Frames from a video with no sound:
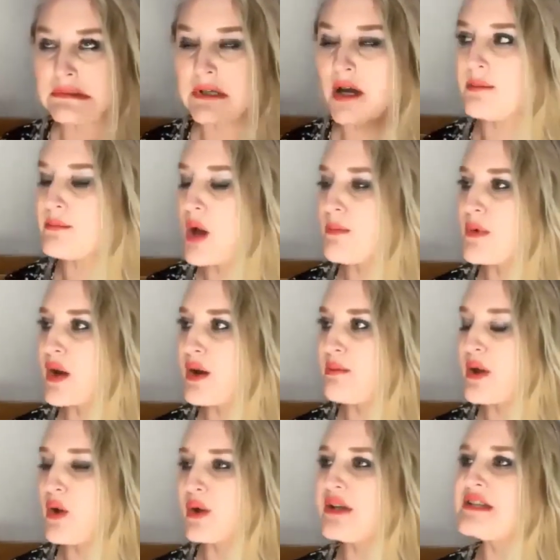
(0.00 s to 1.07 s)
I'm going to
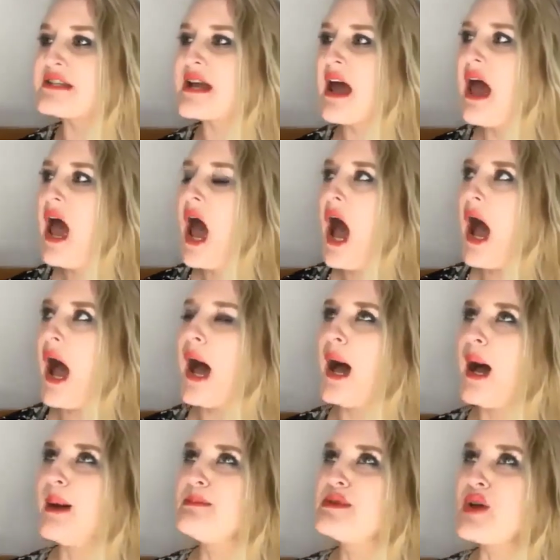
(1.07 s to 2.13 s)
be honest.
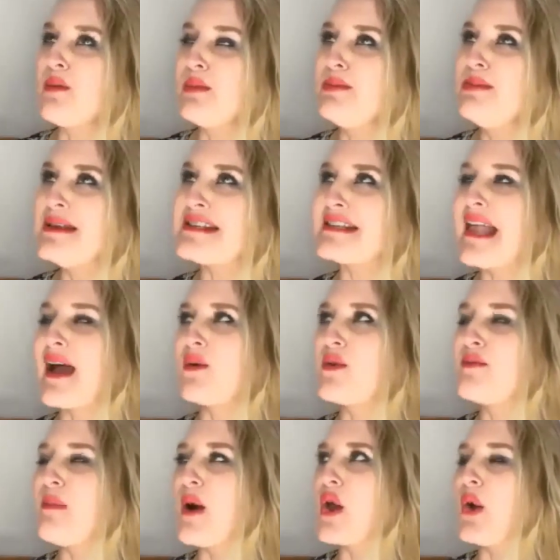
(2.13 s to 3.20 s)
So I'm a bit slack
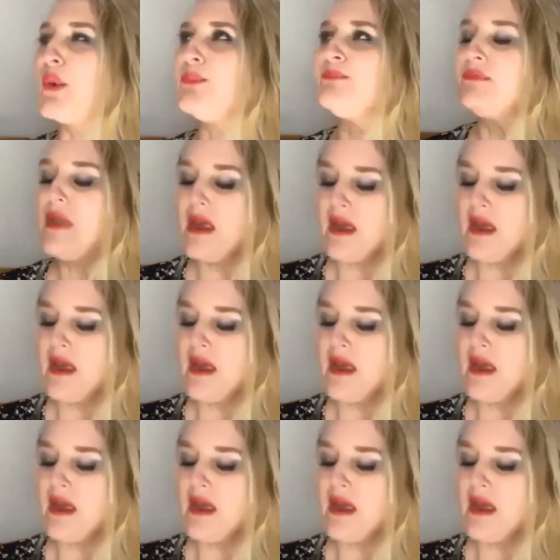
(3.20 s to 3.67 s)
with my own.